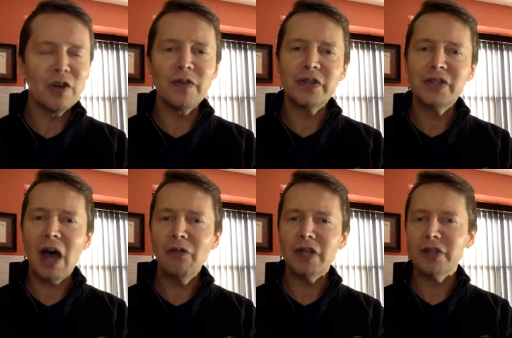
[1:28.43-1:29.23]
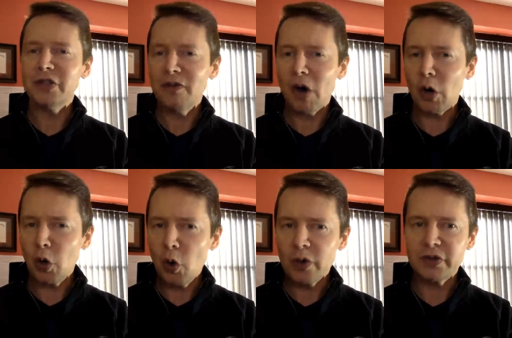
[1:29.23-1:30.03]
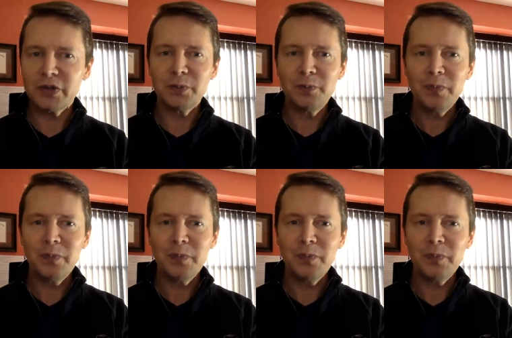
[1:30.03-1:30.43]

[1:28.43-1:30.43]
of the soundness of our course.